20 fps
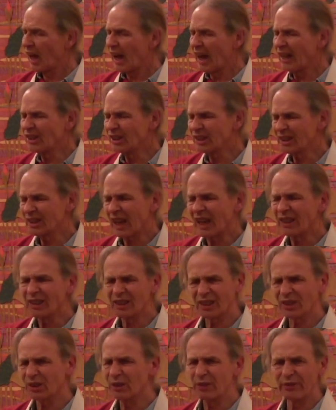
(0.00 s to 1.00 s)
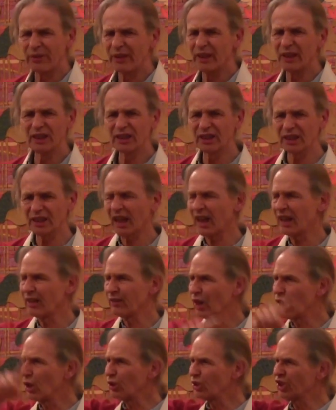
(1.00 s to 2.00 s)
I just sort of feel there's a kind of
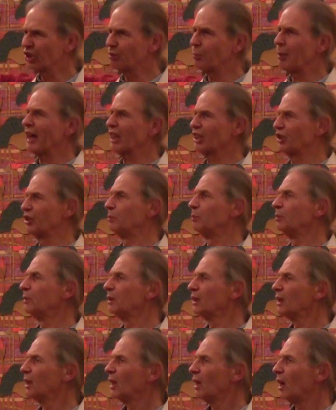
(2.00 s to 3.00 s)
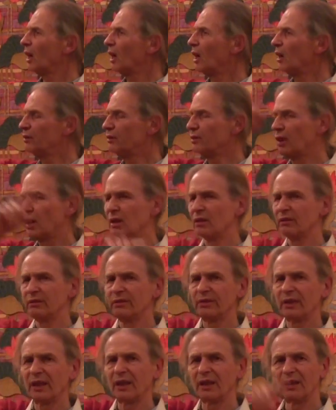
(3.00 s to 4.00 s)
whole spectrum of
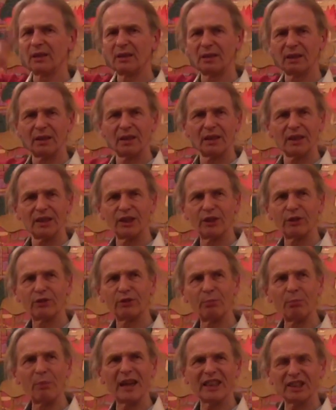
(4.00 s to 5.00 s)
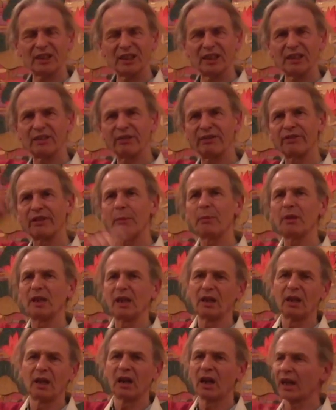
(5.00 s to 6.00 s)
from masculine to
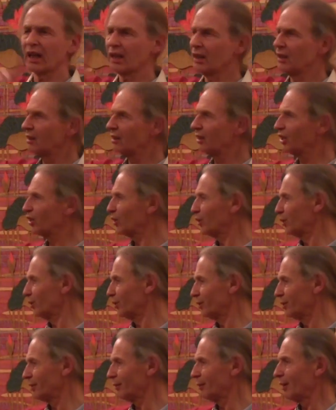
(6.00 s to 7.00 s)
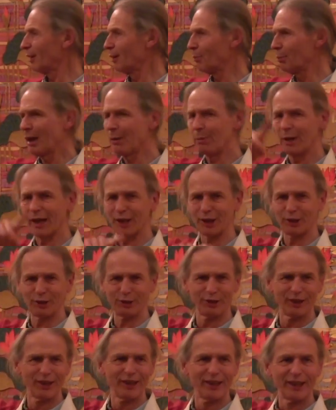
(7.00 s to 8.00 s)
feminine, and I can sort of maybe I
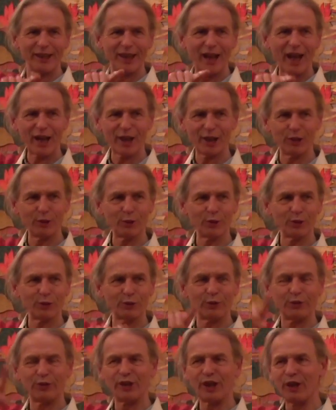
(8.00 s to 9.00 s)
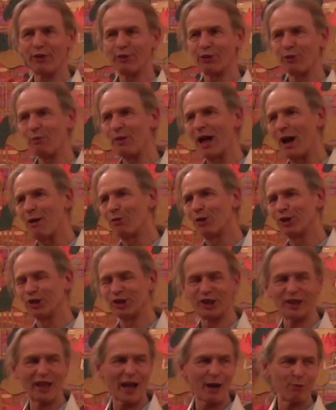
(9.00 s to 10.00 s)
can veer from that one
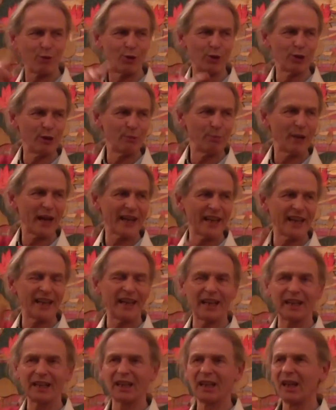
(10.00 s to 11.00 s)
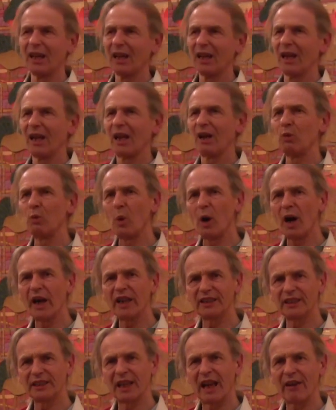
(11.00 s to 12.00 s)
to that one and back again. Why
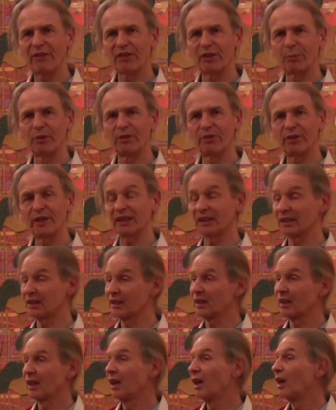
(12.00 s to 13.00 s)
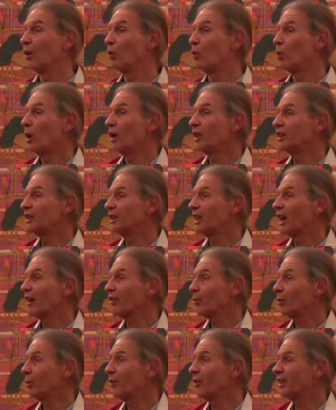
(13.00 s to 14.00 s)
does it have to be fixed? Why does it have
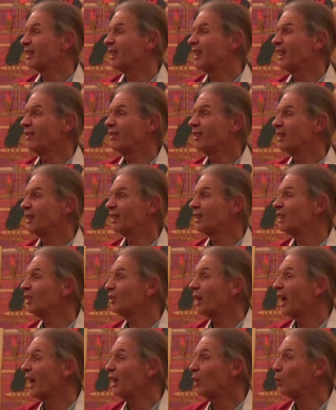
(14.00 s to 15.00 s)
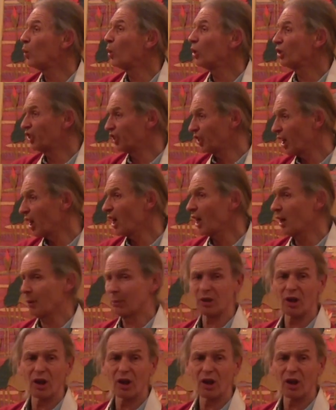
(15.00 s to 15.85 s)
to be fixed even at any one time?